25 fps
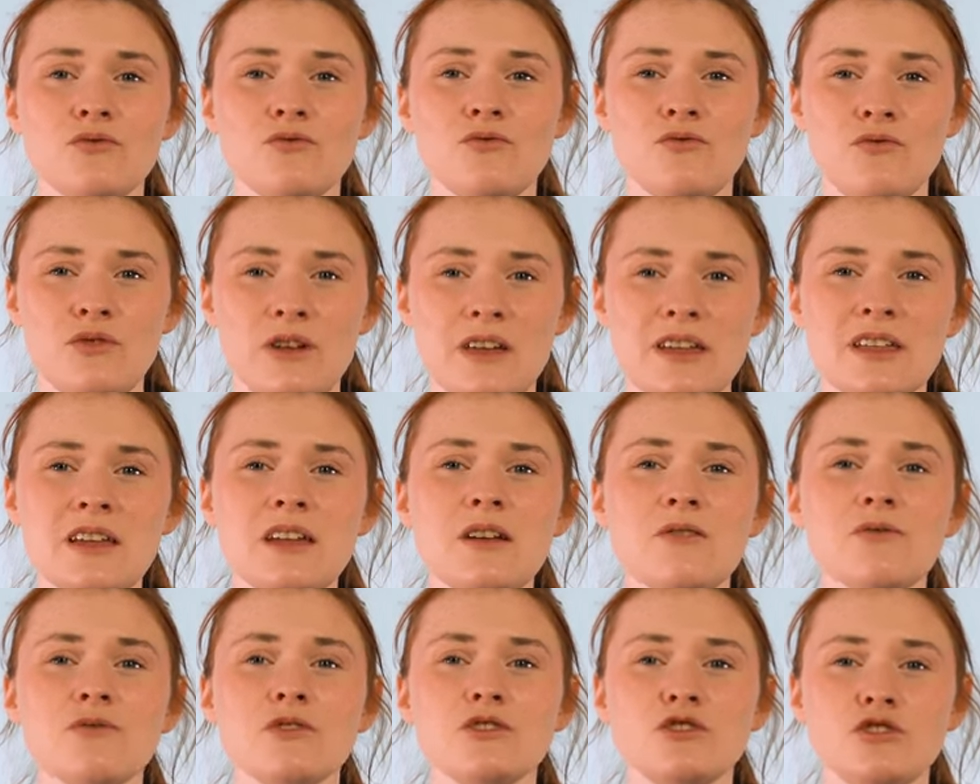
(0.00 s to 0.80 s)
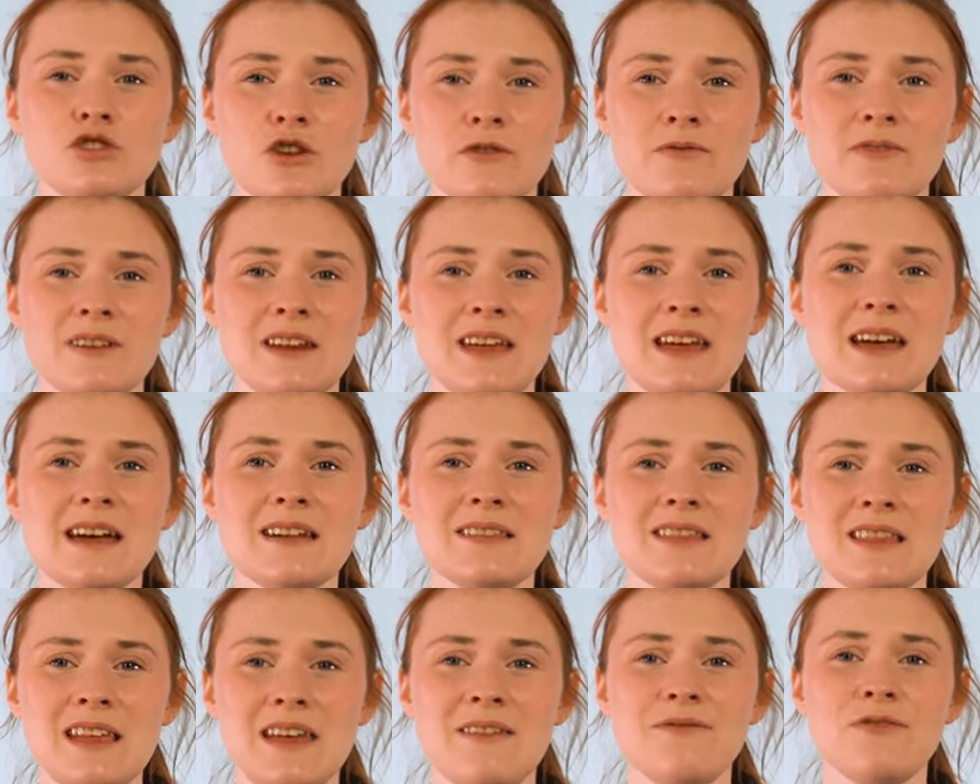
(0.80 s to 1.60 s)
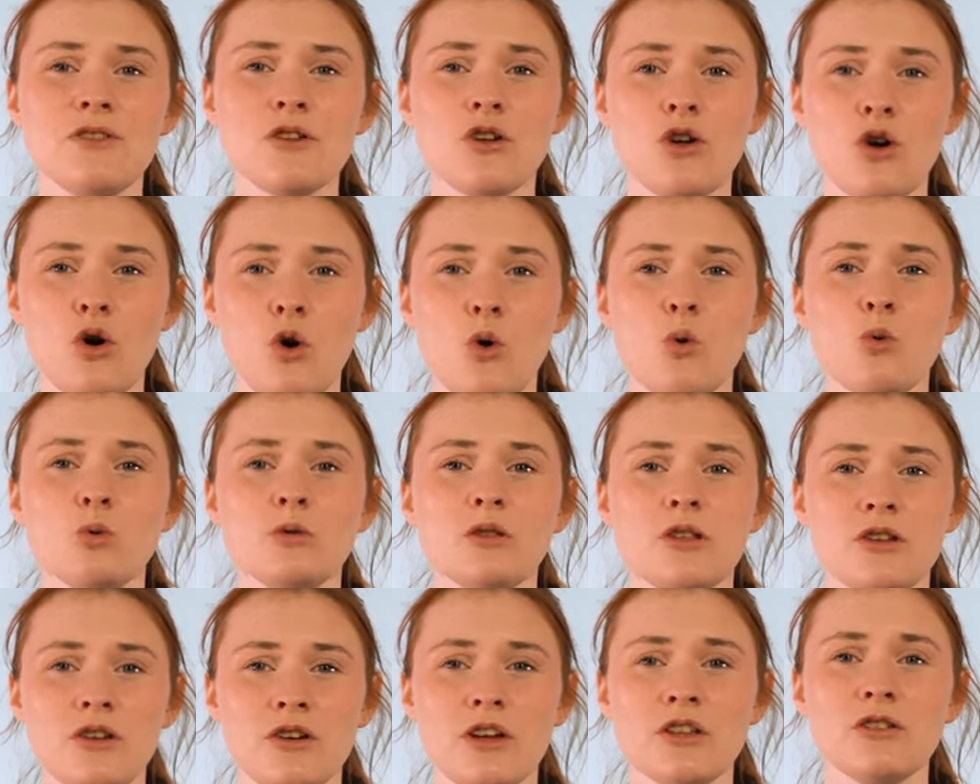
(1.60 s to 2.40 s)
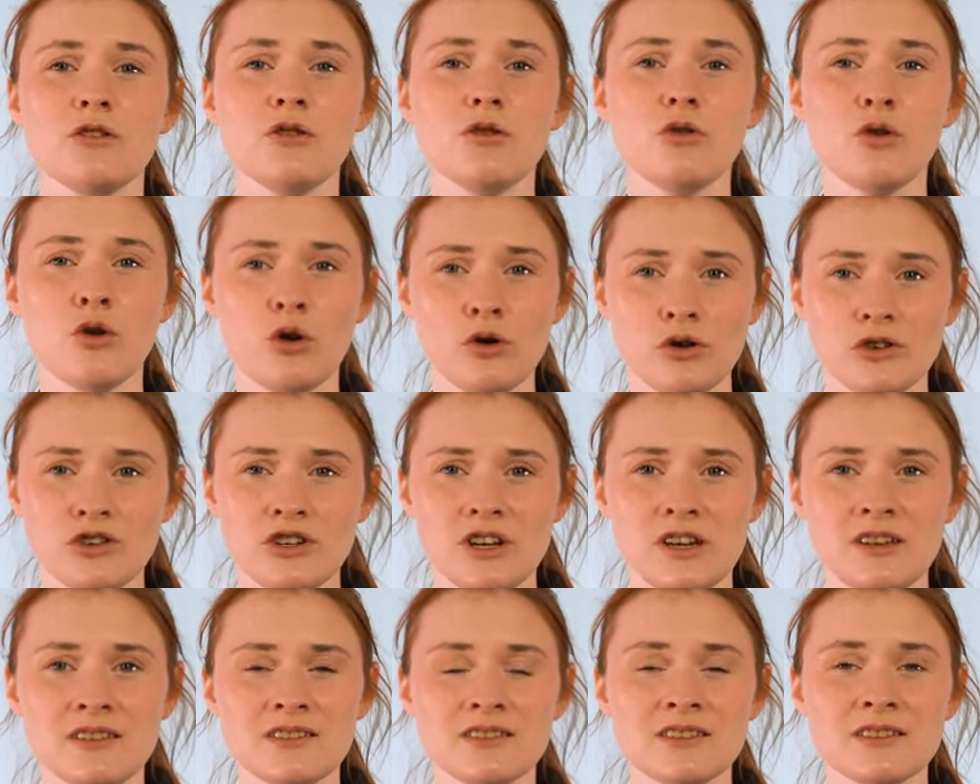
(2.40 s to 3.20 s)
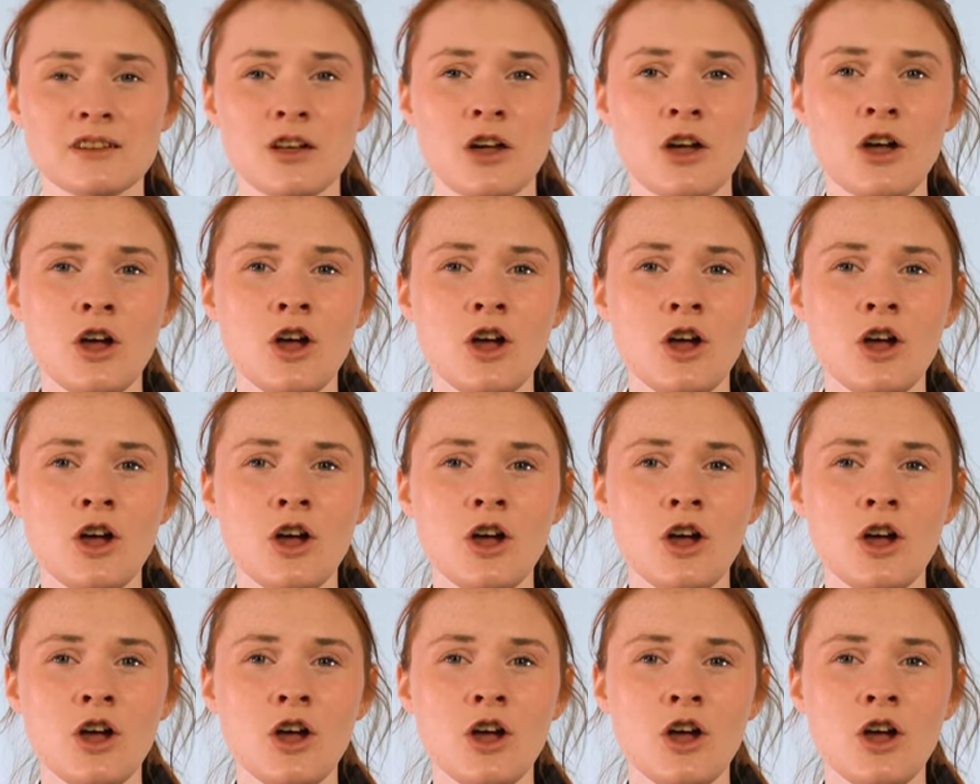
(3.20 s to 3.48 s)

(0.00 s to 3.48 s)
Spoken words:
really rejuvenate and leave the coat looking gorgeous.